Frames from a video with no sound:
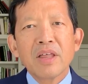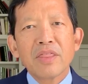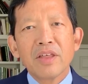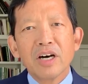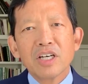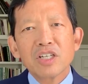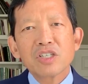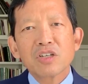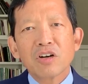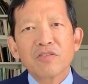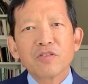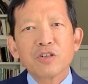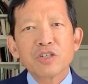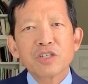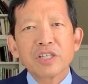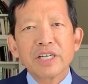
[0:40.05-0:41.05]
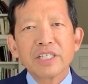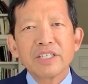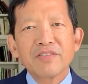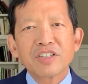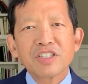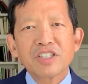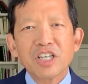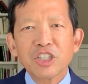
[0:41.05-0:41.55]
Thus, our first
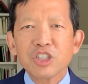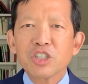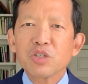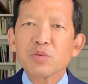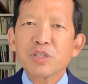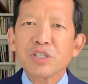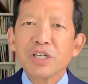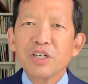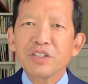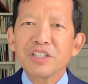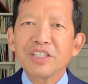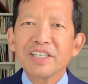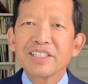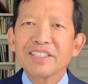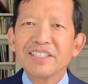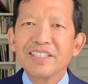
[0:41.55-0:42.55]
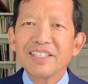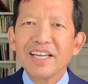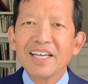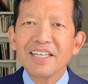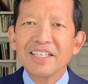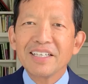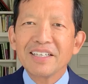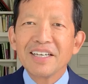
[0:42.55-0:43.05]
scientific sessions was held in
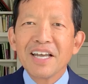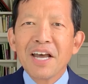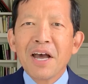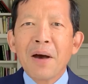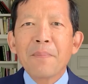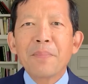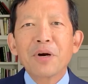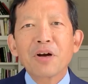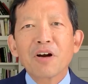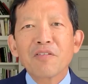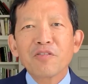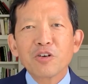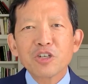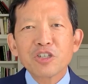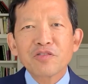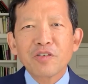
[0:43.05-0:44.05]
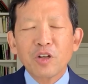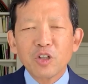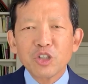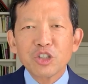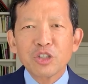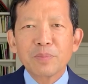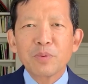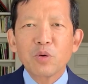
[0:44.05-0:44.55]
1980, but our first
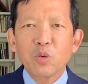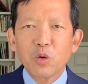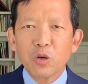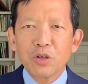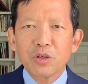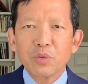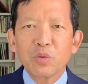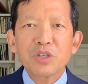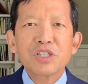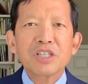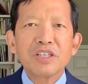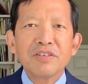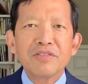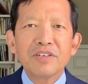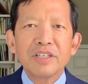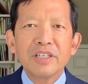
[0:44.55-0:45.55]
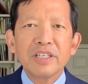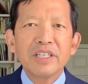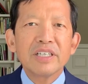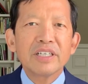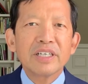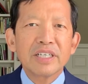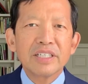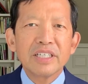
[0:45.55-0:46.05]
fellowship award was given
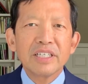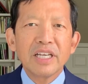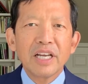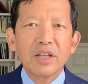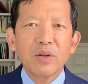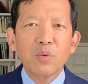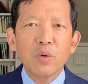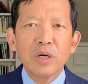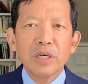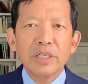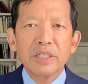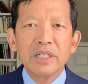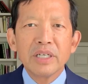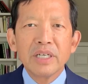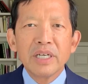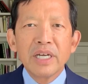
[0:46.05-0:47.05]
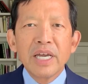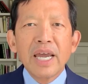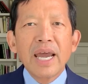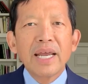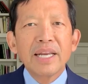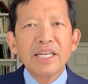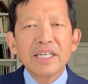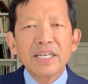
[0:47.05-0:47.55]
in 1981,
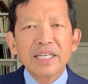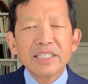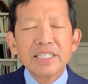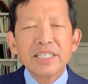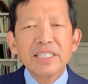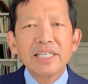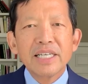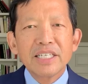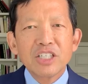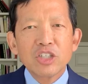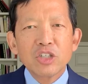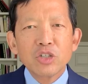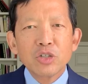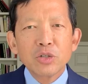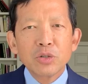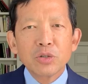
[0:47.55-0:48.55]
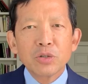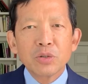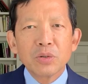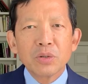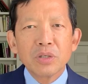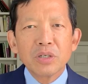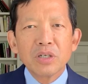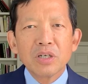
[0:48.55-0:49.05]
and in 1982,
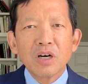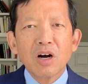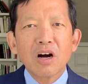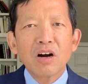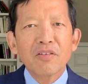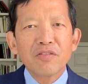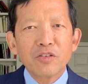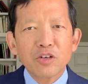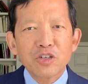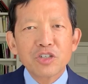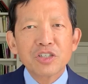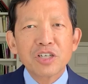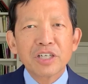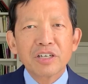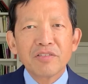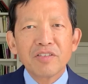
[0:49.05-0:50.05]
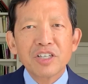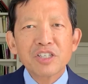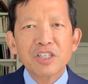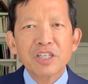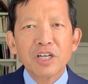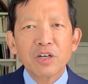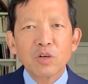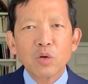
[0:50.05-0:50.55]
our first Young
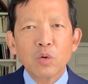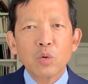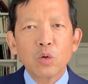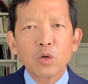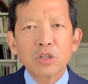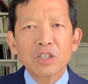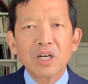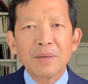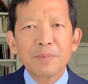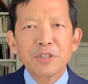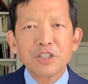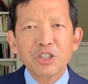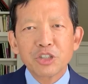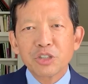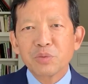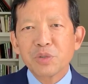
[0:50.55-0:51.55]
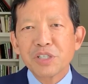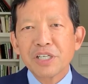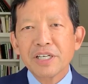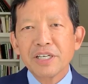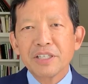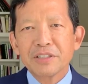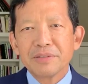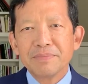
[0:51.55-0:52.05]
Investigator Award competition was
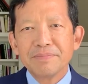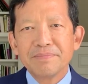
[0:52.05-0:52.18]
held.